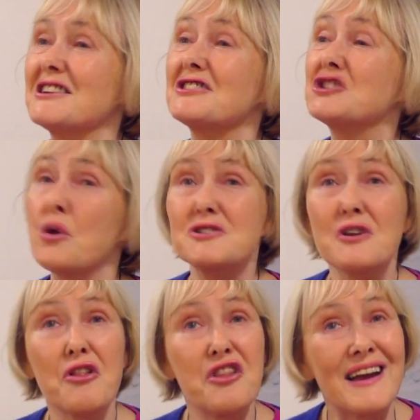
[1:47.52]
a
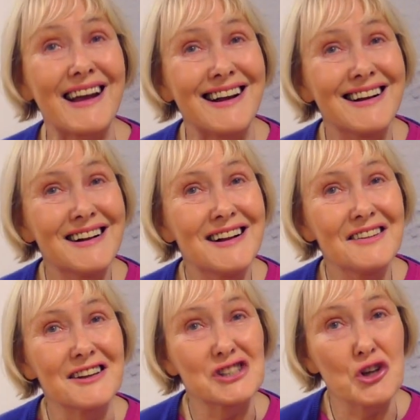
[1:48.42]
social thing.
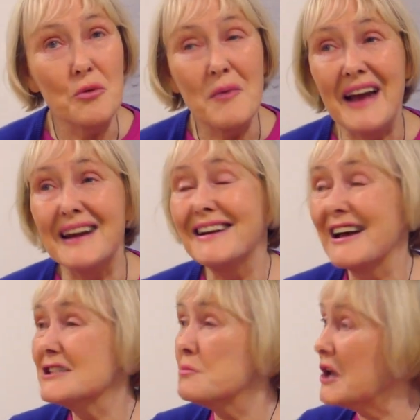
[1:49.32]
There's so many
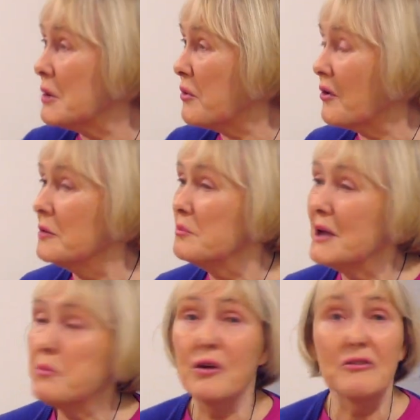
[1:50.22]
nice people and
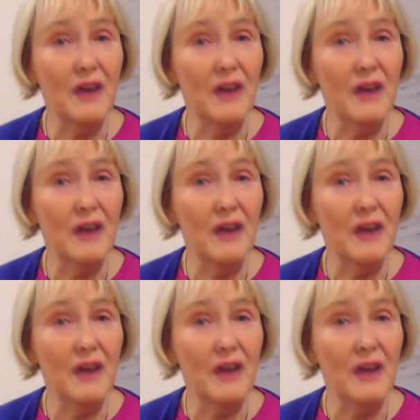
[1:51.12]
people of